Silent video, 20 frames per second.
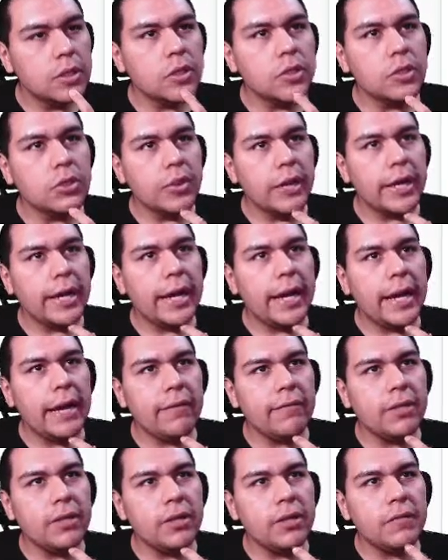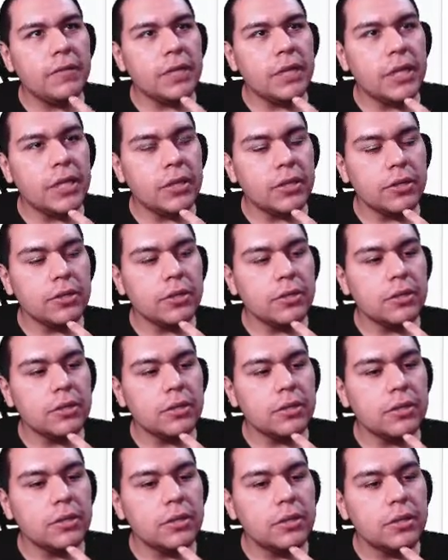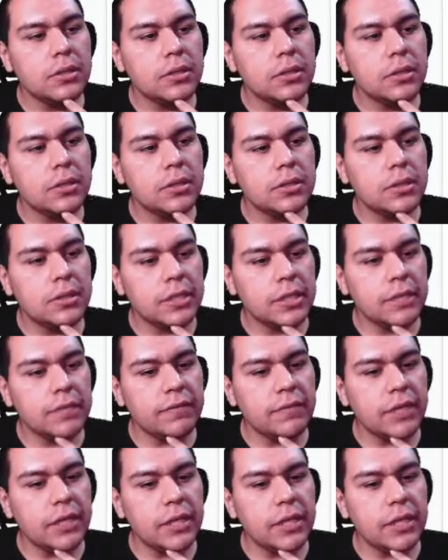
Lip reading: Do I have enough here to give